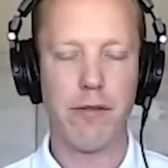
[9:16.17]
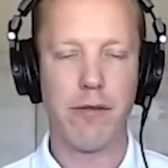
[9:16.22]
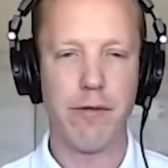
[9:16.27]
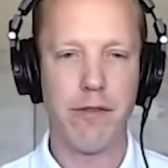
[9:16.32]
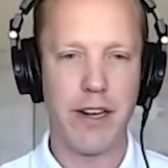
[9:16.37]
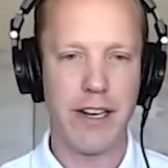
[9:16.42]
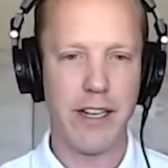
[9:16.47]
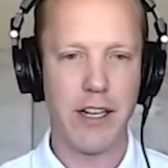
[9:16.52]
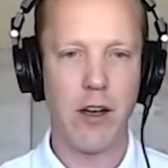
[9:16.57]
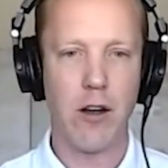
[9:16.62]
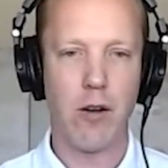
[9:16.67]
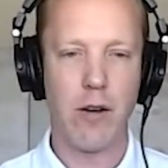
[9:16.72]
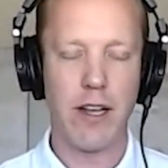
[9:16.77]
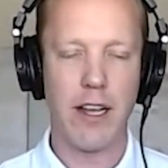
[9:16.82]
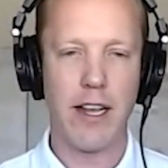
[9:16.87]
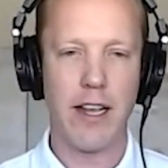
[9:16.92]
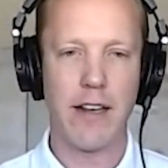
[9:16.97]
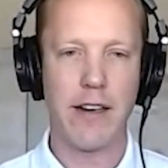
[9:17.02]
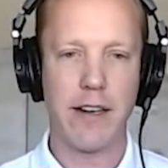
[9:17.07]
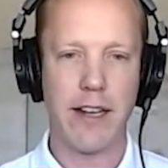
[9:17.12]
video
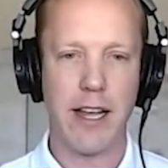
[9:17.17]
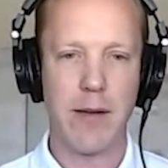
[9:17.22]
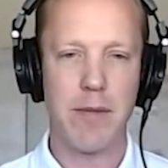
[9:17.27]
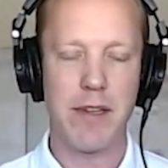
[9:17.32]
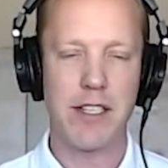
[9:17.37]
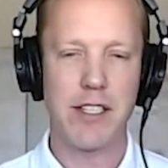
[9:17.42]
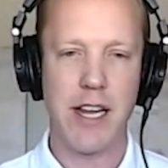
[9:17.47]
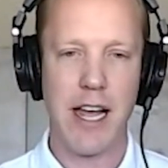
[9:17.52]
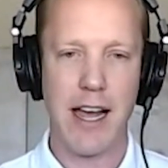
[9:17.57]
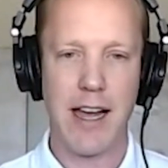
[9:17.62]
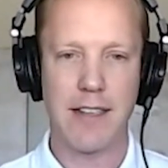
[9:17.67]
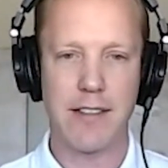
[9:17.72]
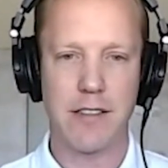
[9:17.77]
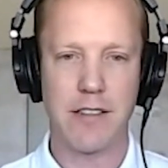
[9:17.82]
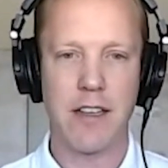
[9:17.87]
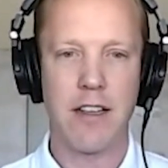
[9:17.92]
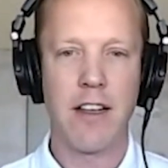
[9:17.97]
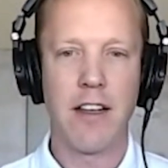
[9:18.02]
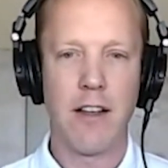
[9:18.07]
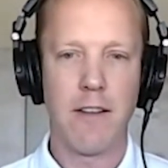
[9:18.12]
and image ads.
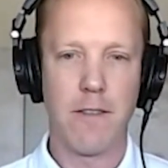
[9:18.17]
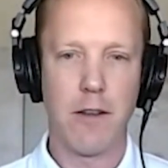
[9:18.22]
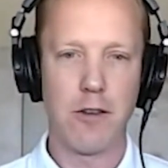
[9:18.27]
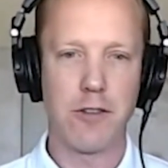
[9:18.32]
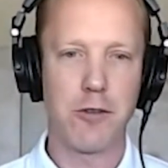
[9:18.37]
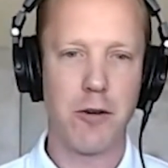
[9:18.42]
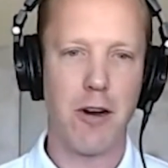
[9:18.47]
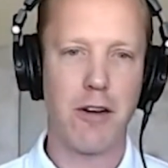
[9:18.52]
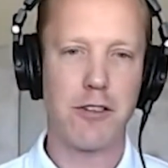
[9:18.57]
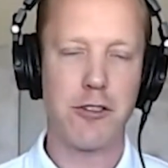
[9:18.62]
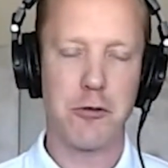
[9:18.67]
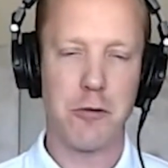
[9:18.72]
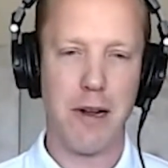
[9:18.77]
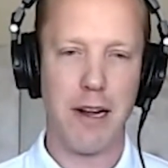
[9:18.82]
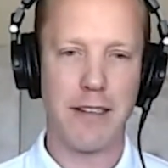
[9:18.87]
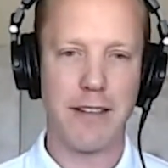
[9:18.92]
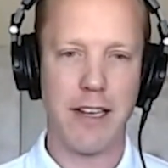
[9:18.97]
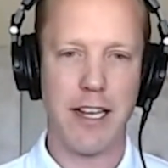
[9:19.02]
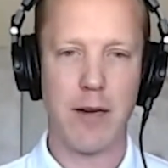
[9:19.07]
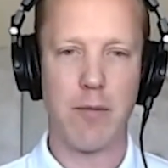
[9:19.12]
Those are our
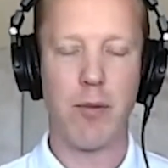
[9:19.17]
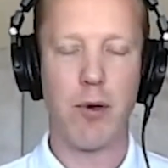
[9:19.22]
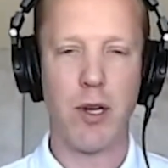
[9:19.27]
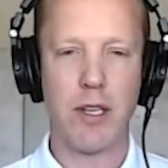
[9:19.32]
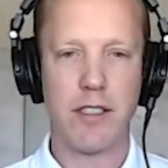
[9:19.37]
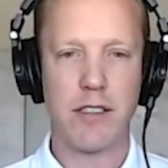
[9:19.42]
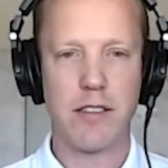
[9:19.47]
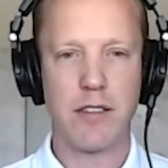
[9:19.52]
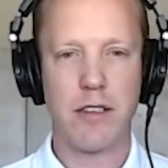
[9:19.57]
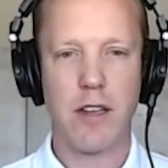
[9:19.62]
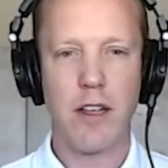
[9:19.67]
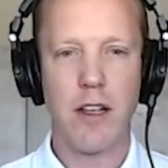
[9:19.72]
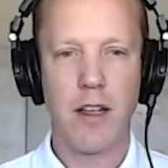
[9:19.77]
direct inputs